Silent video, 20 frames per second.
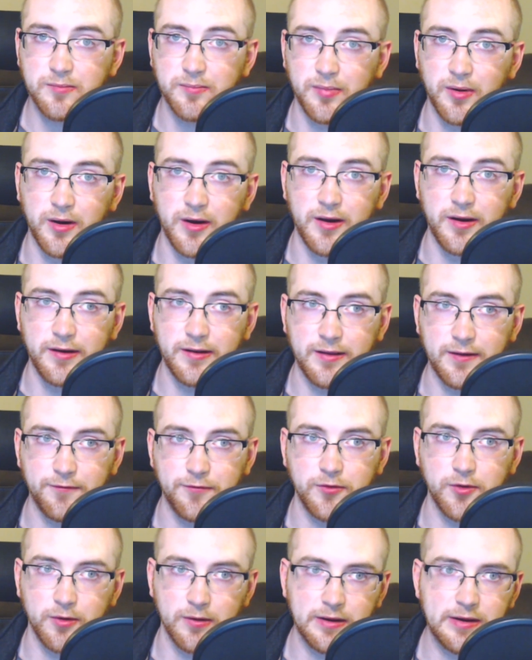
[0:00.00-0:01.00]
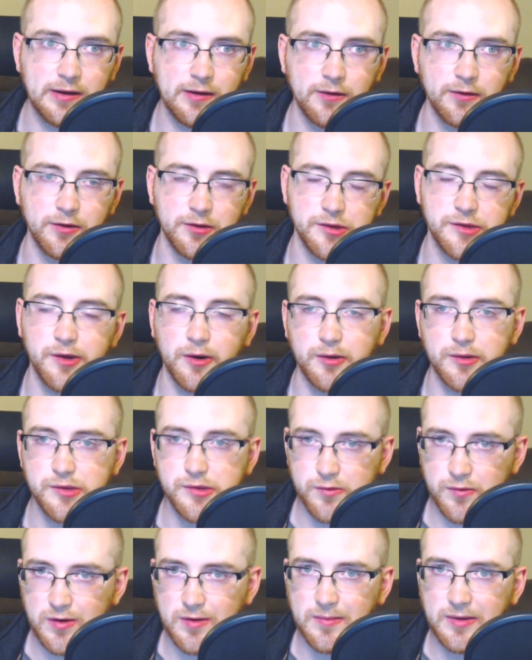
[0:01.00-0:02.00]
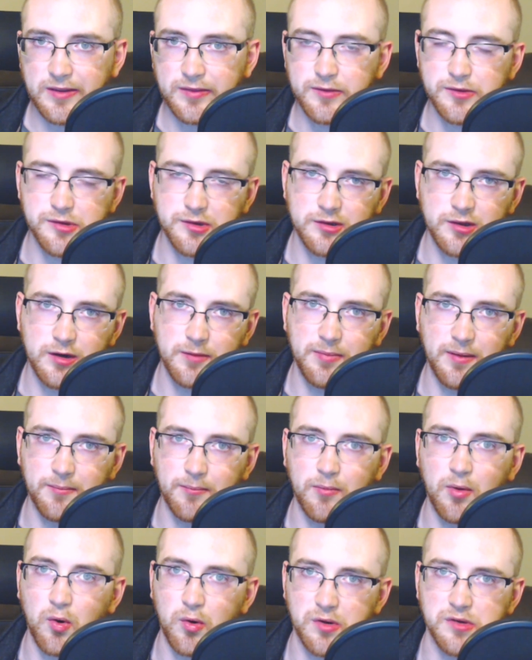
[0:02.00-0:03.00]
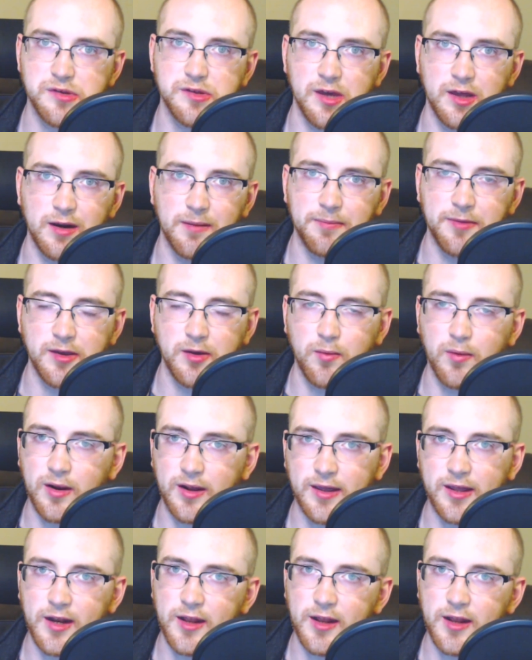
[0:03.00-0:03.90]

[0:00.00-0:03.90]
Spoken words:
but if you're here to start streaming, there's a little bit more setup that you want to get